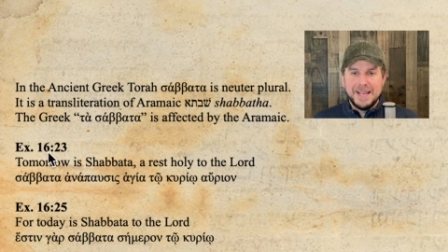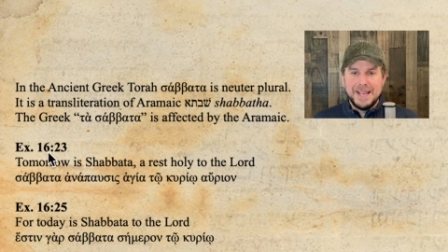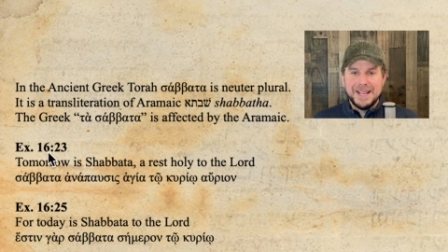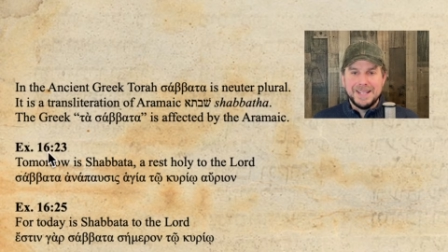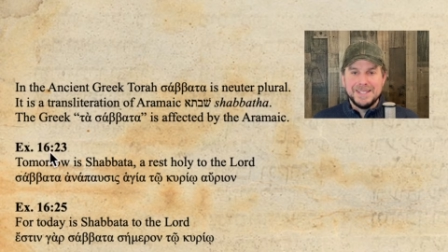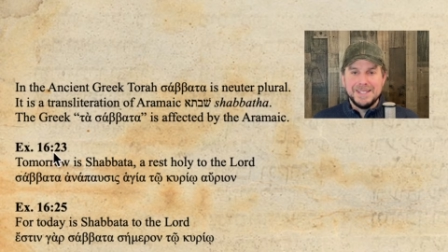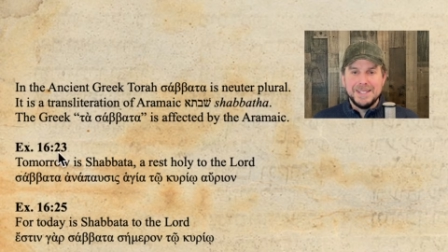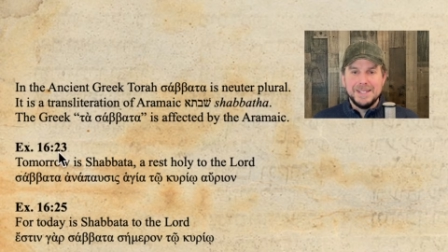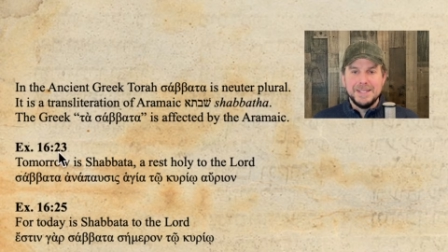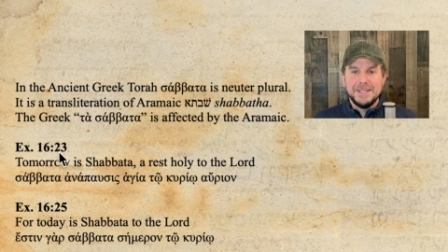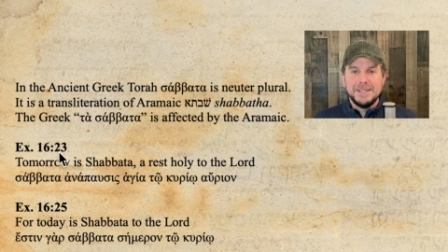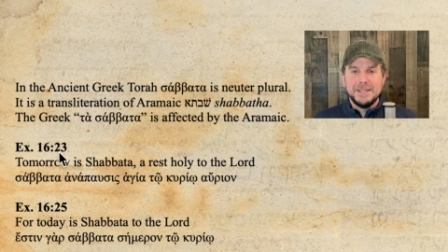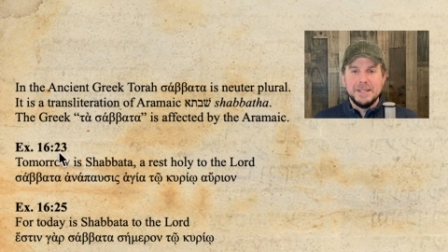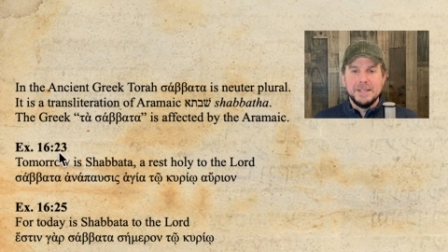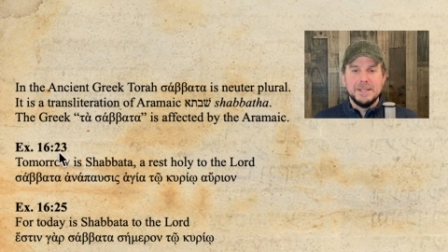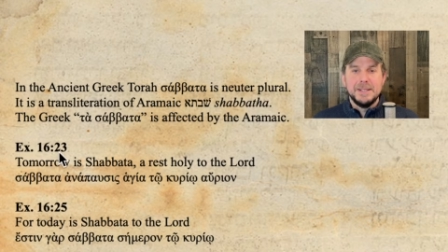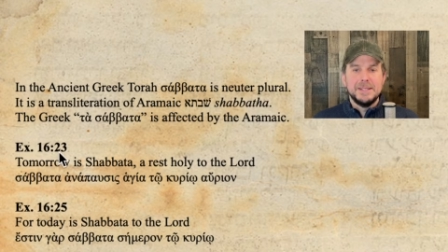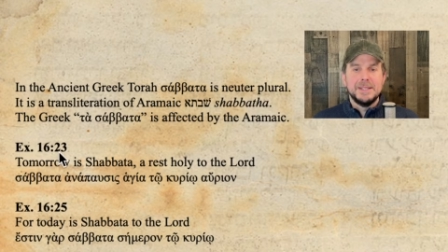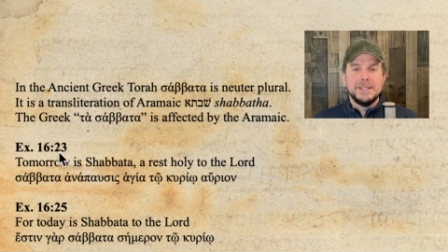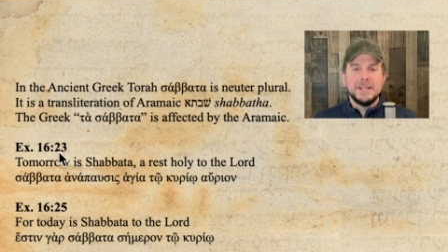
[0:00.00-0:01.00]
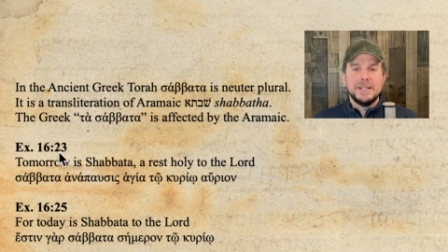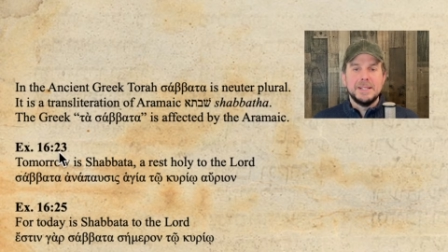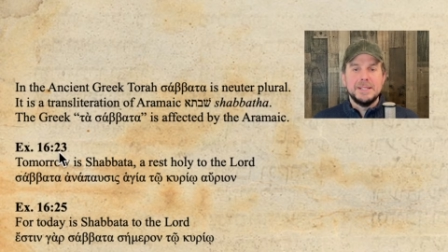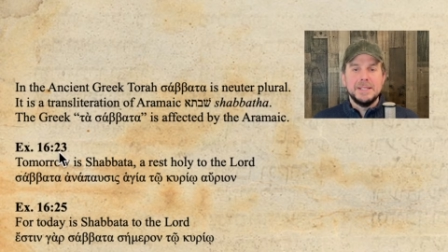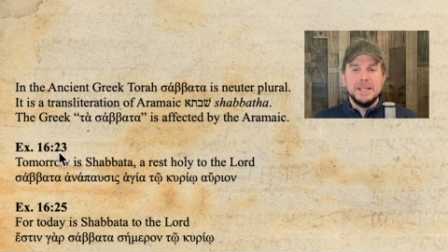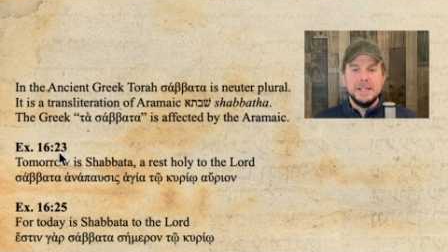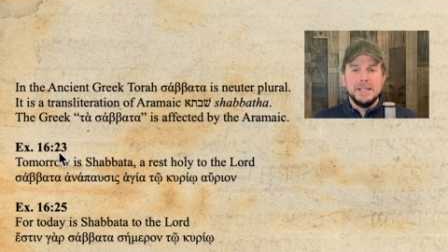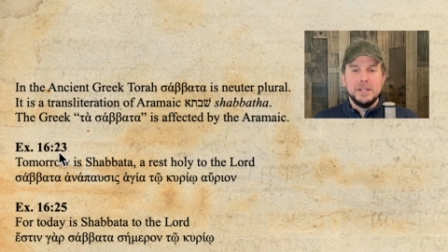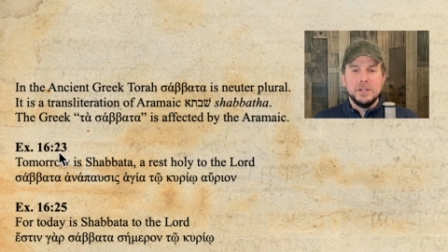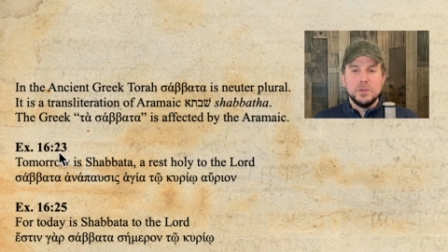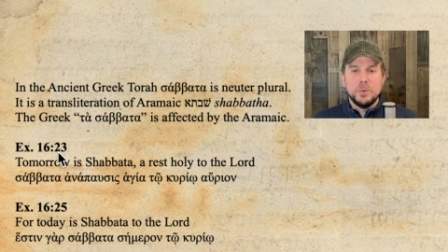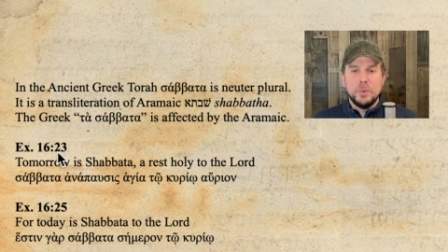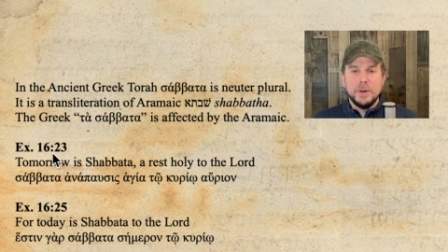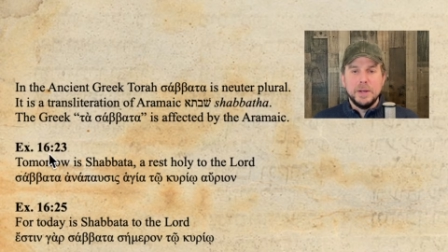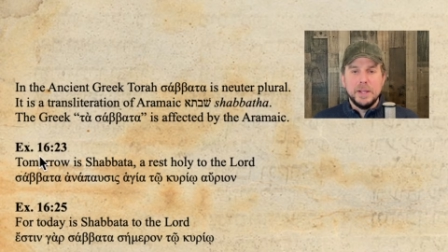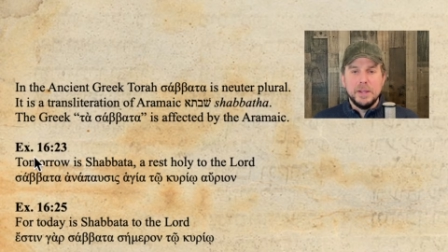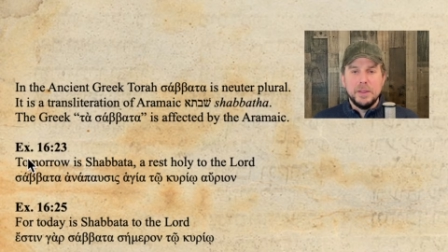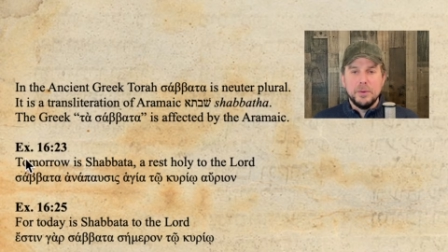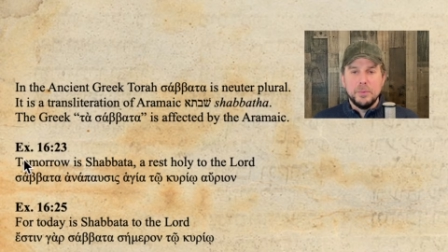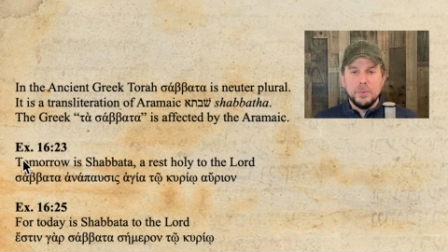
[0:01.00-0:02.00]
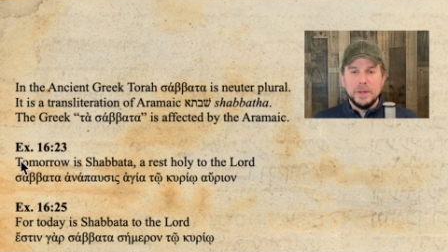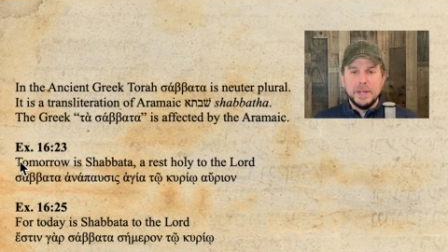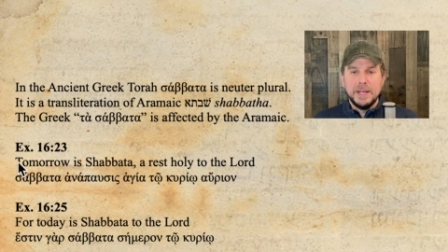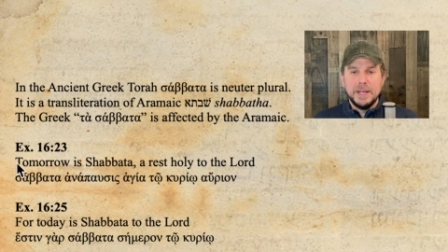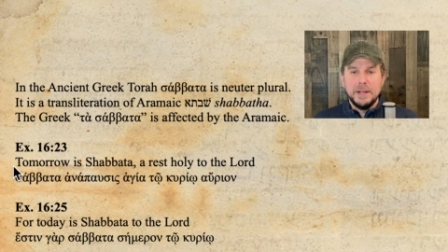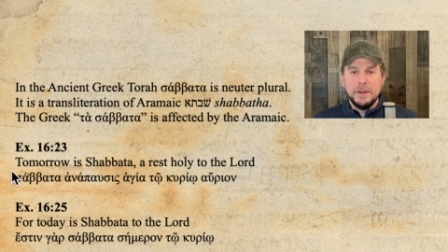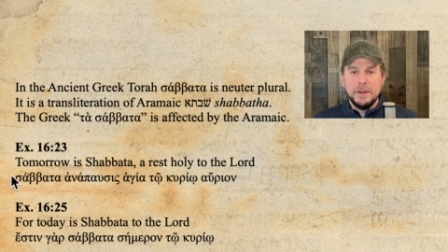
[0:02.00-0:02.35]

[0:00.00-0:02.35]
Exodus 16:23.